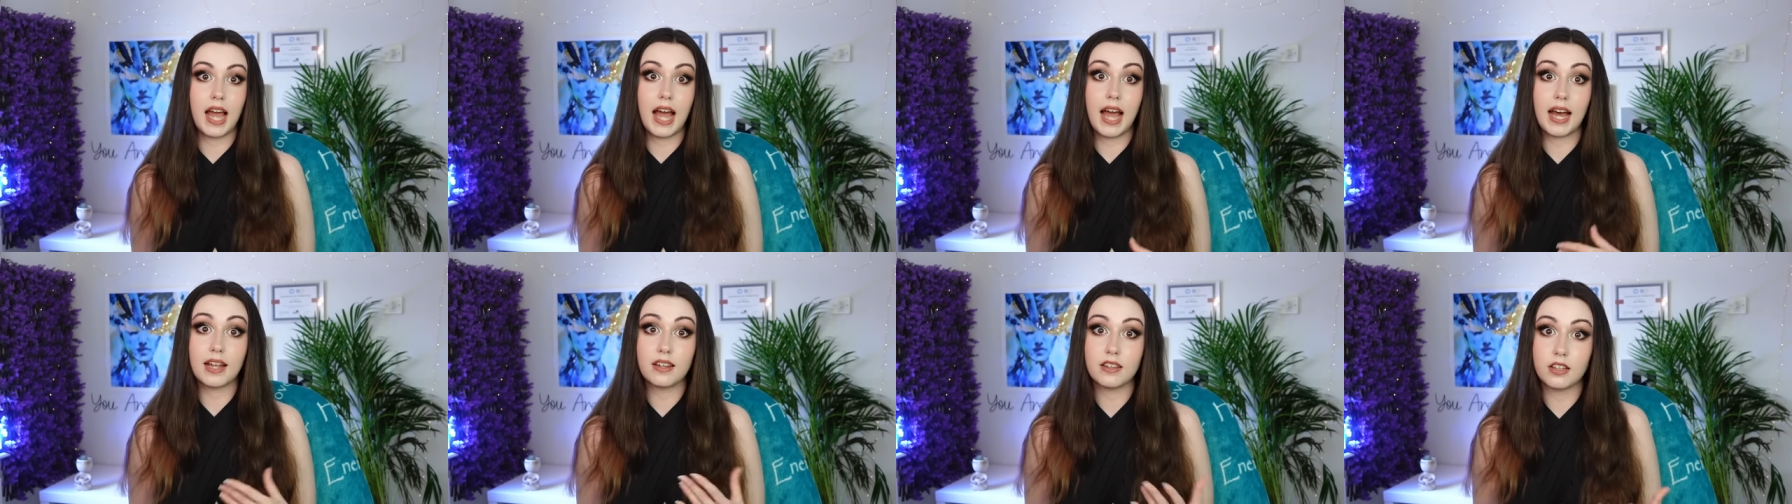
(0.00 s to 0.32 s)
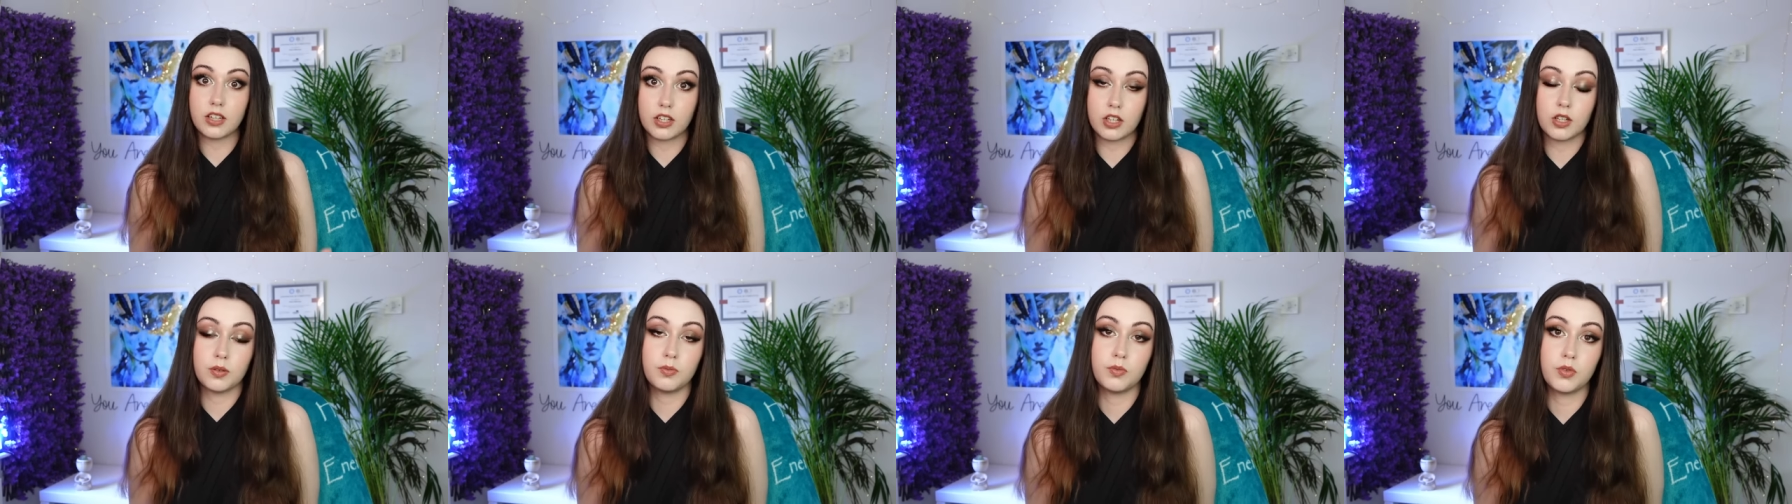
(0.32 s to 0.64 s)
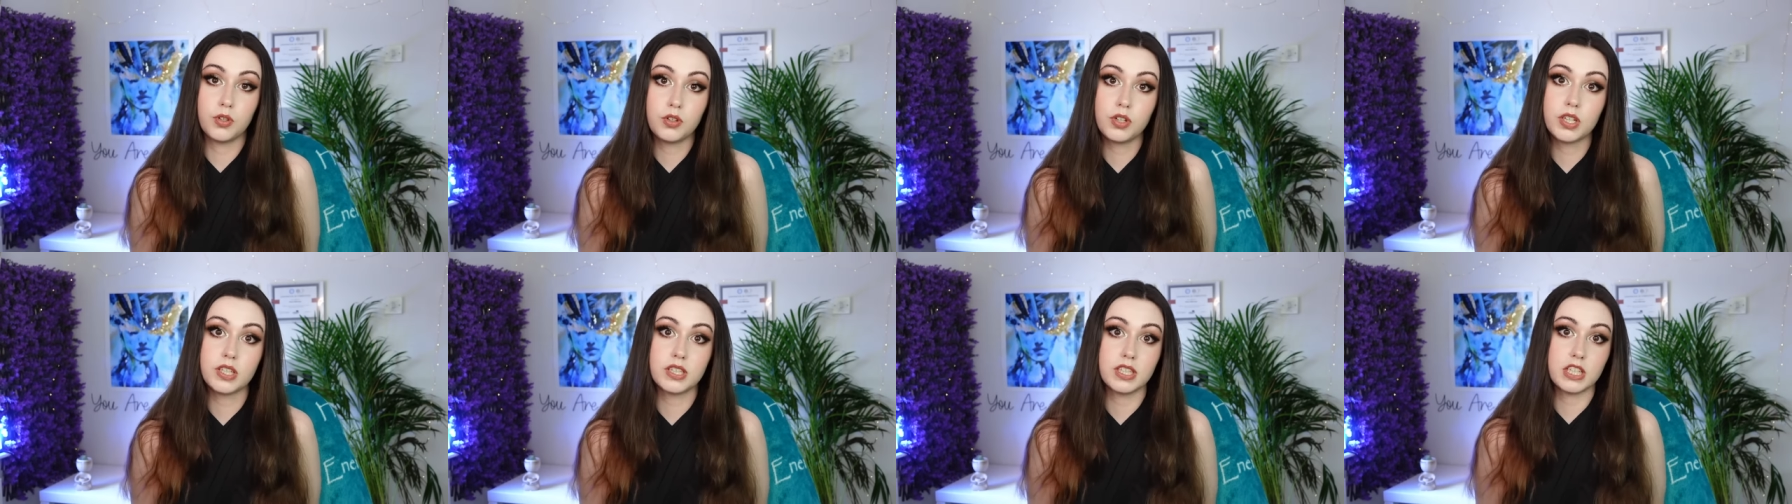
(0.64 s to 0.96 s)
and the
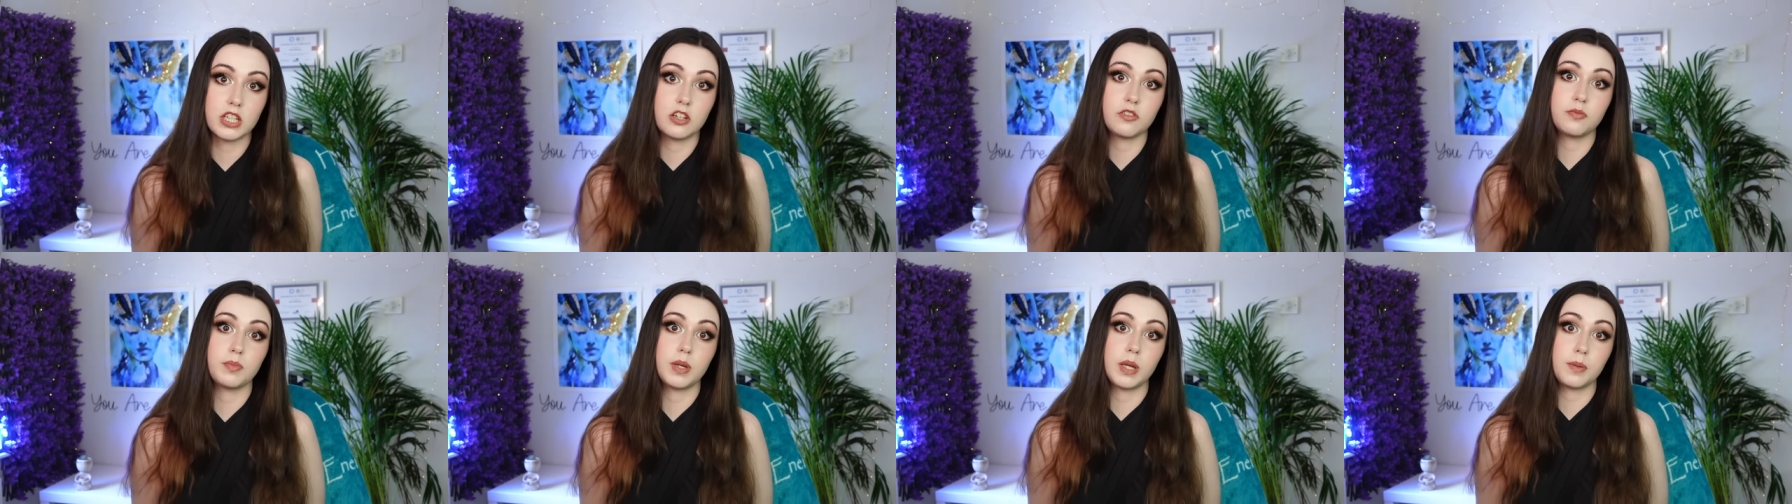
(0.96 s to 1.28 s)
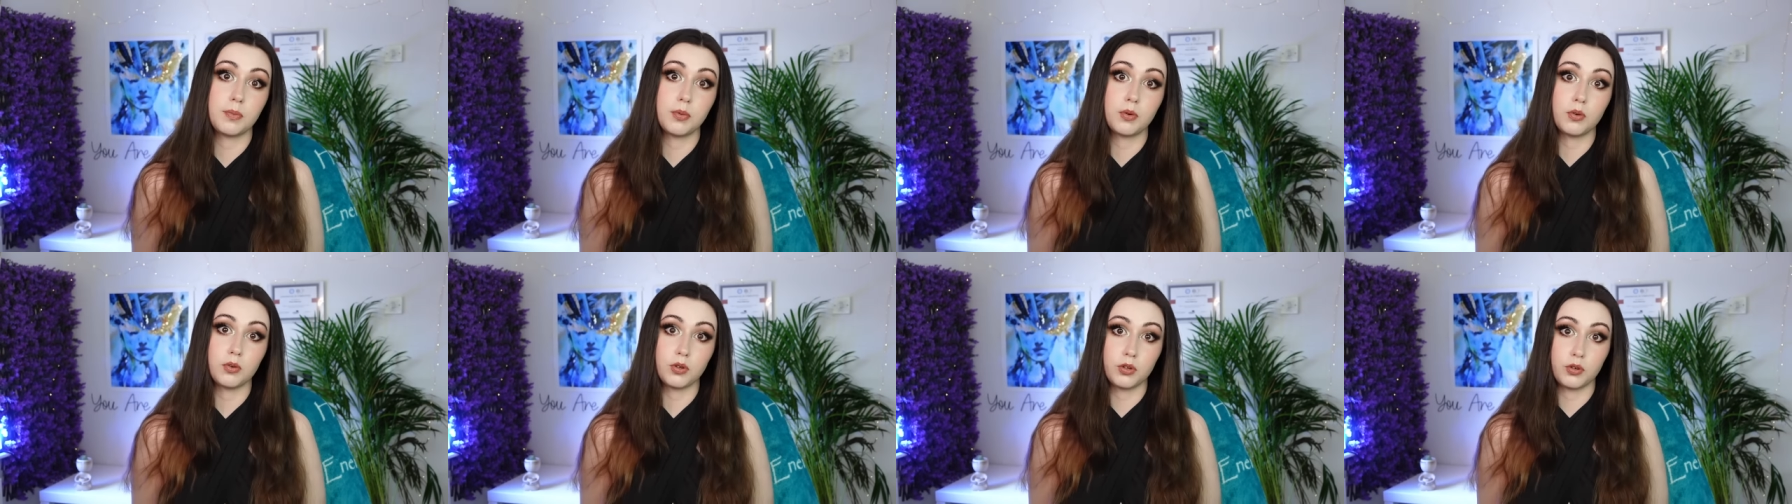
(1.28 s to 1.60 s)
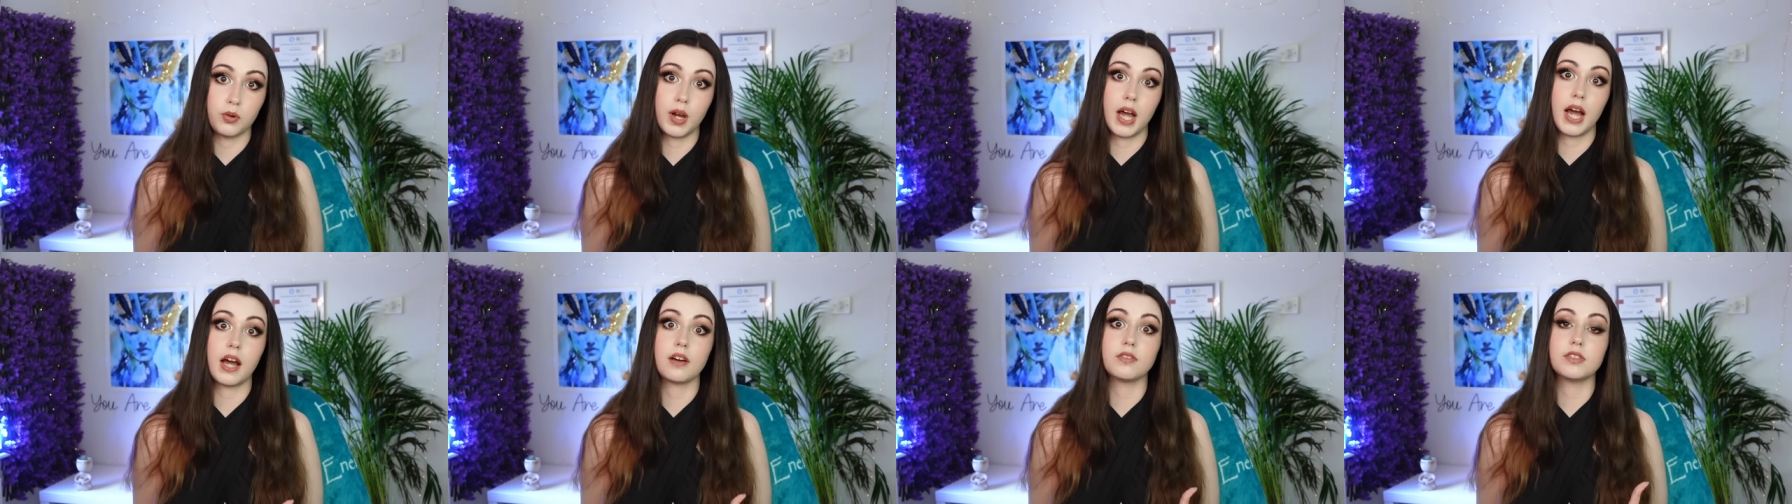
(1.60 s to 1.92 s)
community of people who
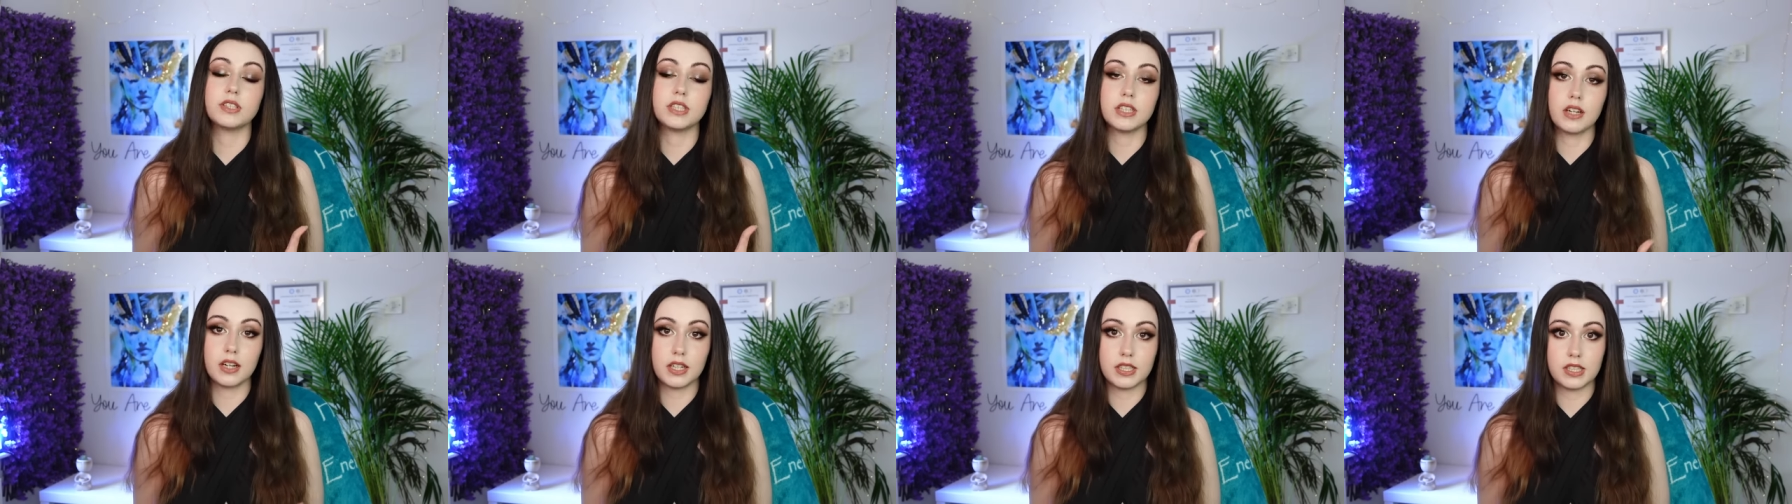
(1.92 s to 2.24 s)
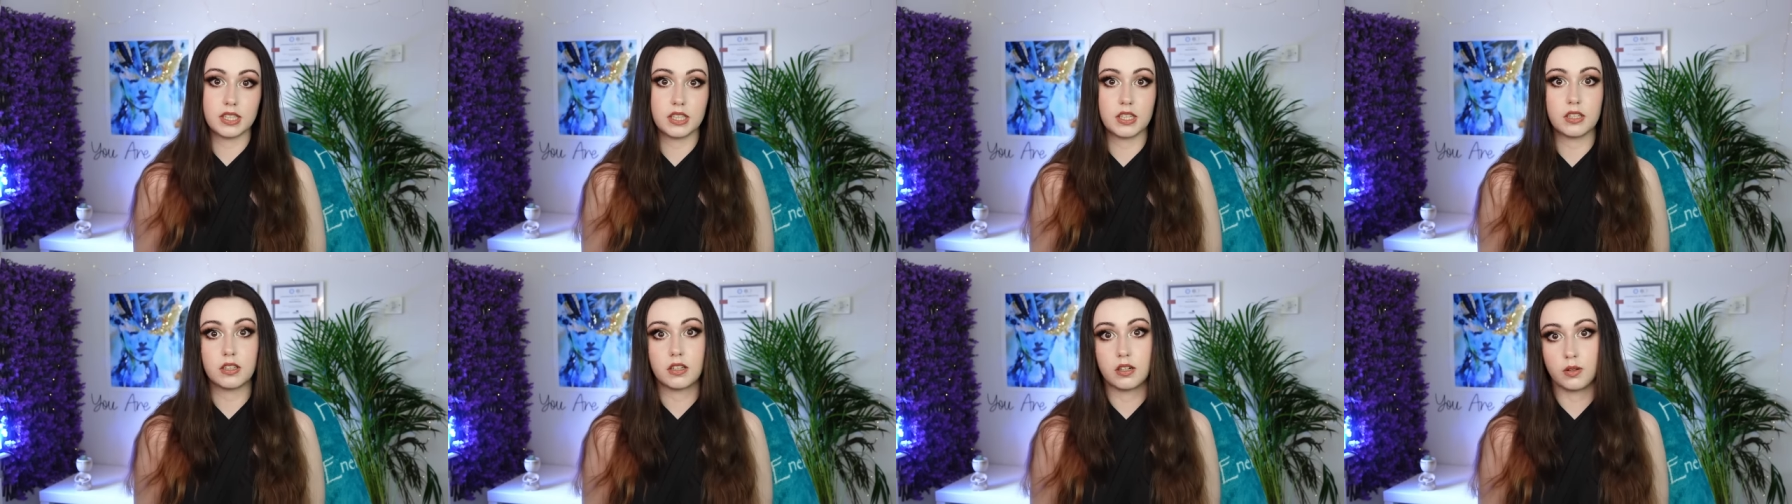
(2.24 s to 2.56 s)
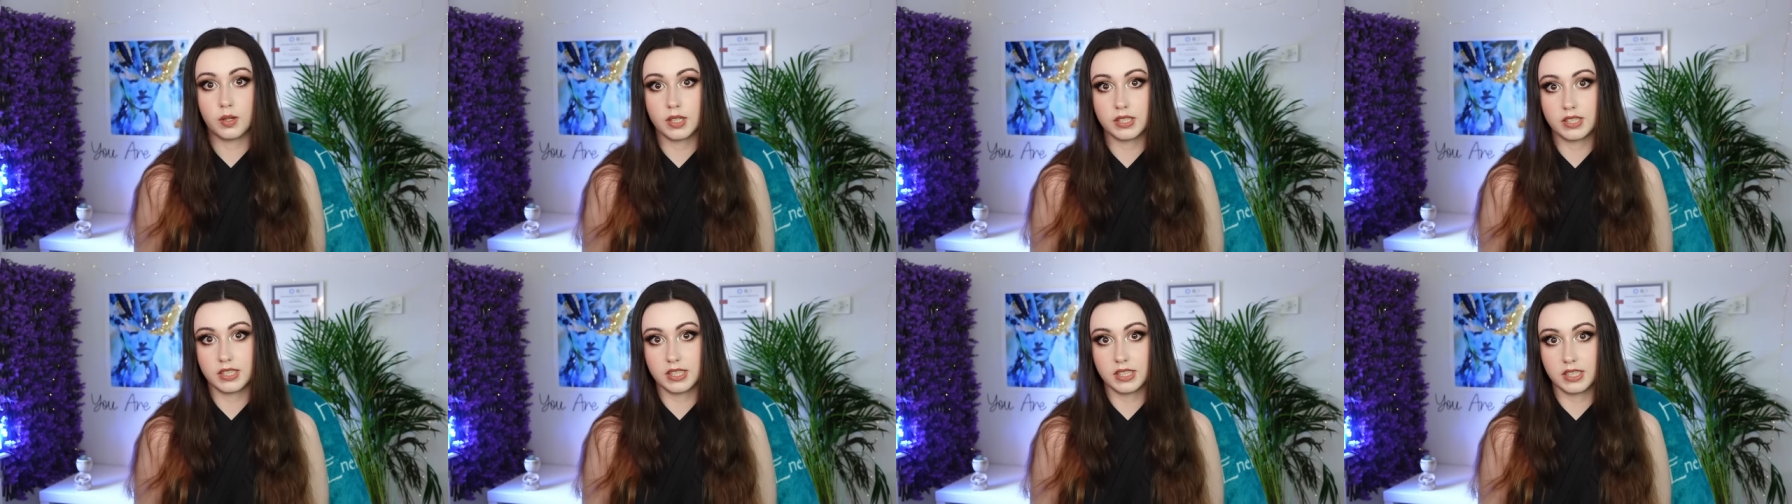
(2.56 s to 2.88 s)
have DID and
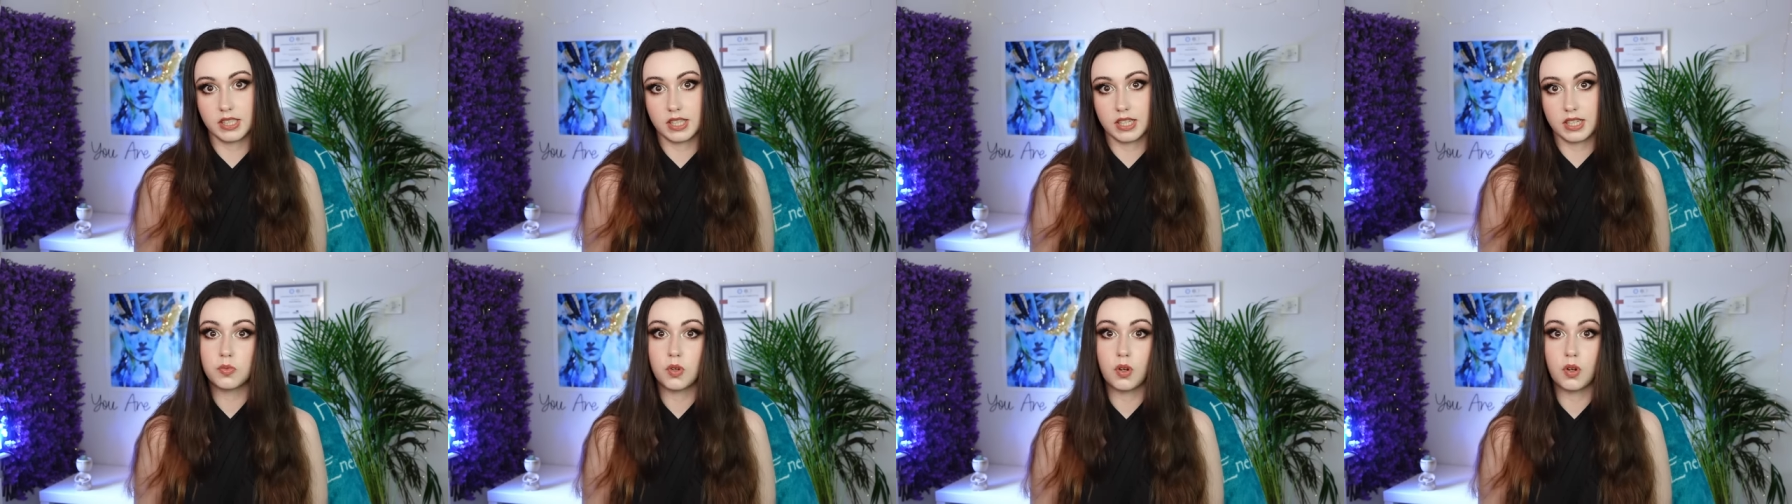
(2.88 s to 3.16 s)
OSDD,